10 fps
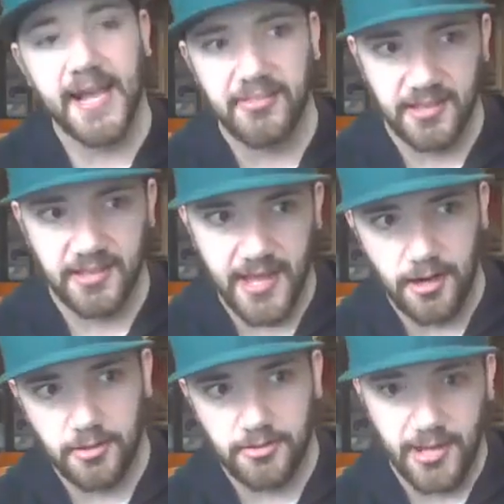And then
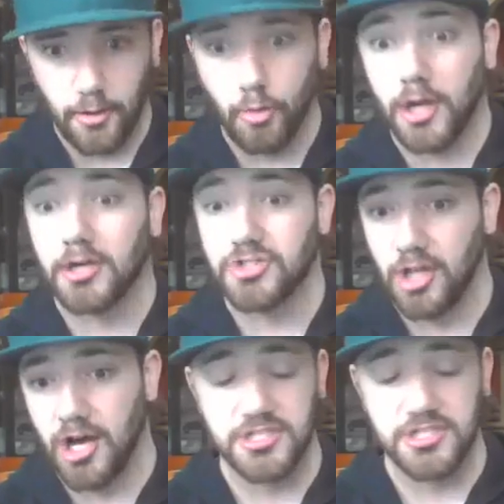today, I think
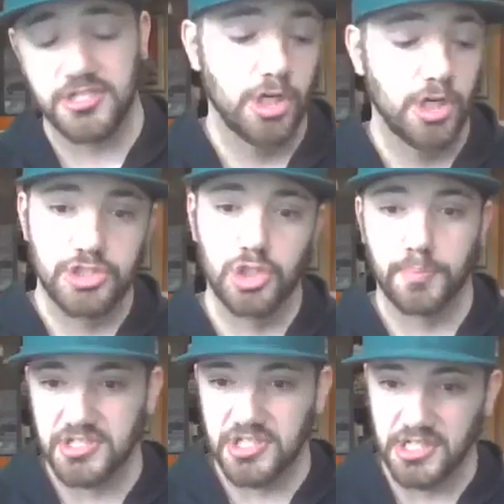that Rutgers
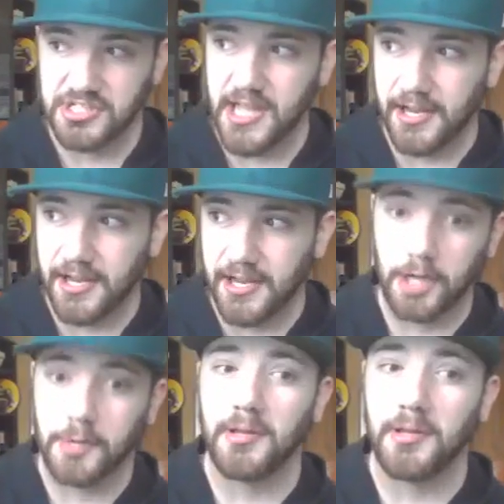loss
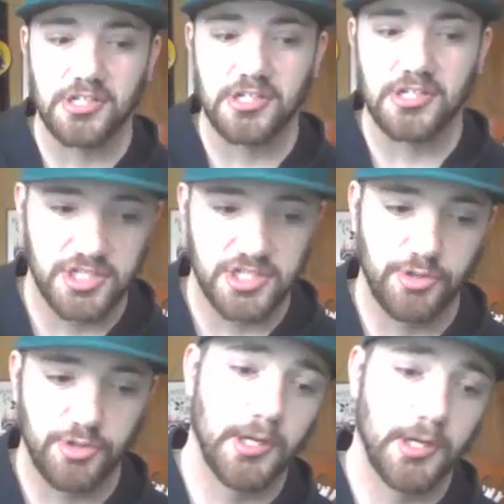supersedes that
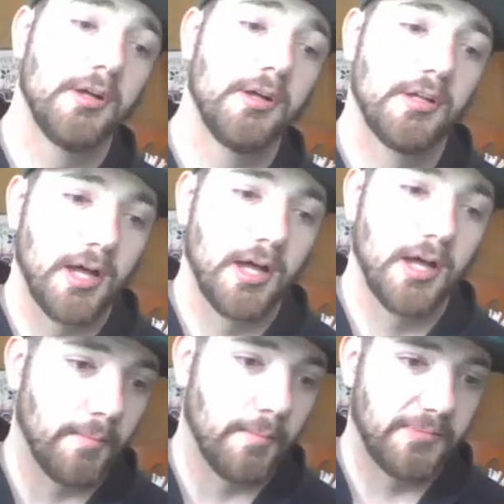dark place loss, if
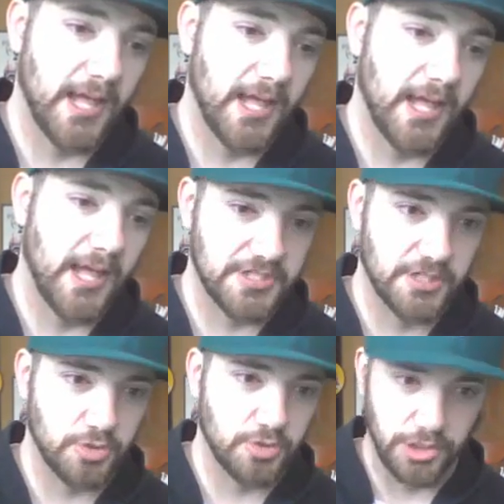you will,
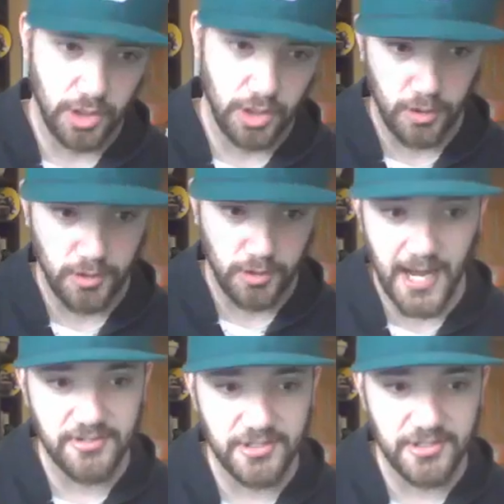that happened to
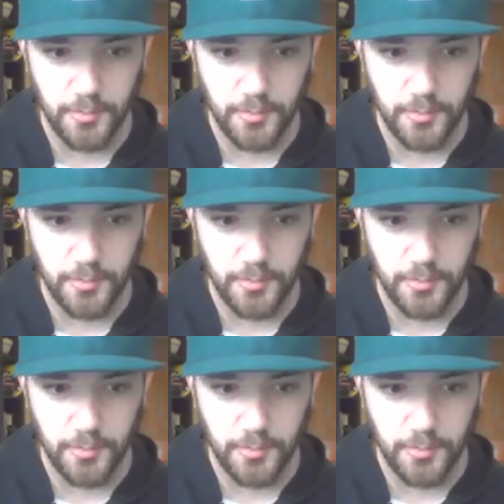Central.